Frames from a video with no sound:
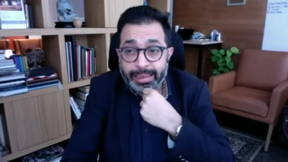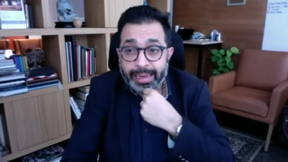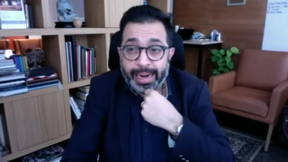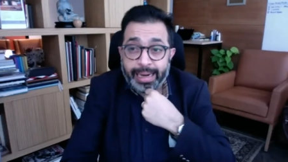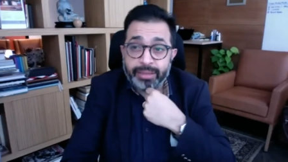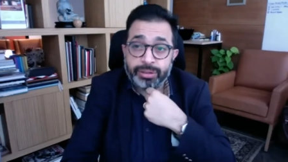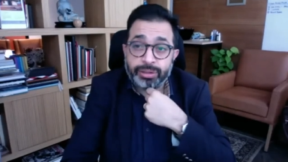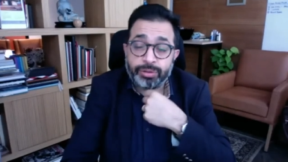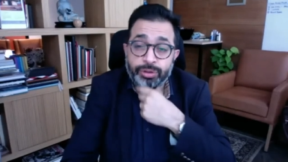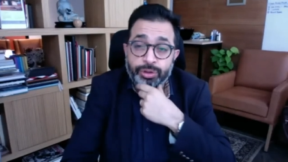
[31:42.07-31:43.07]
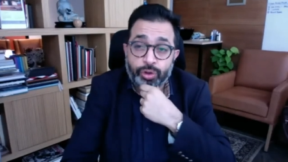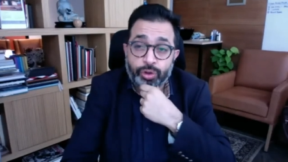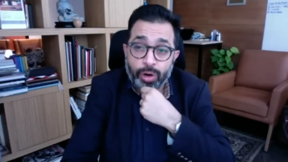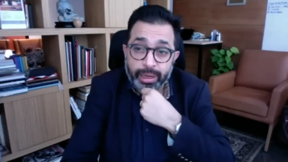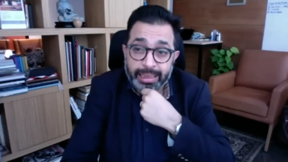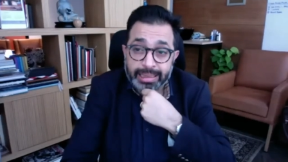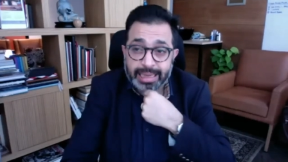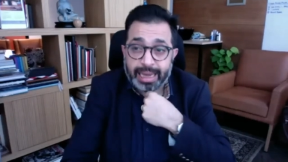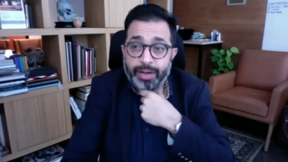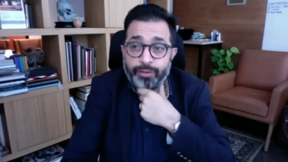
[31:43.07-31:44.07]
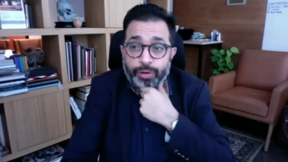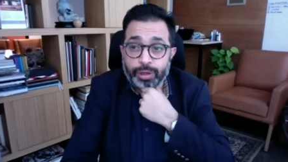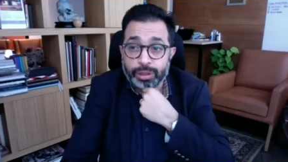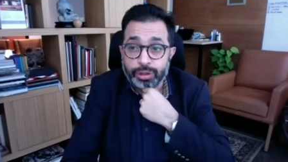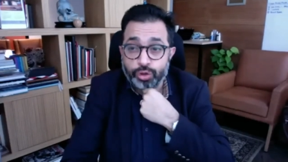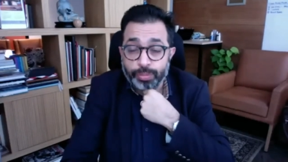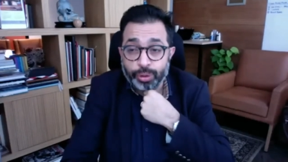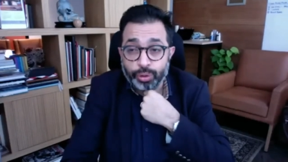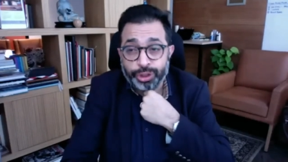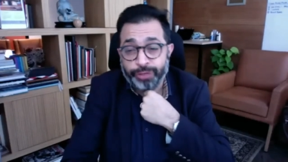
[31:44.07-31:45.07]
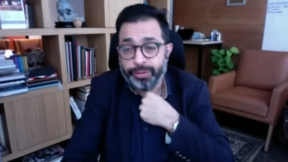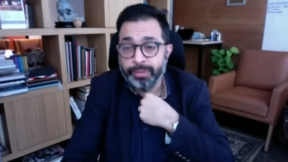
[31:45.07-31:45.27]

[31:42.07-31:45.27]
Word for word: and a stronger desire for a consumer to shift.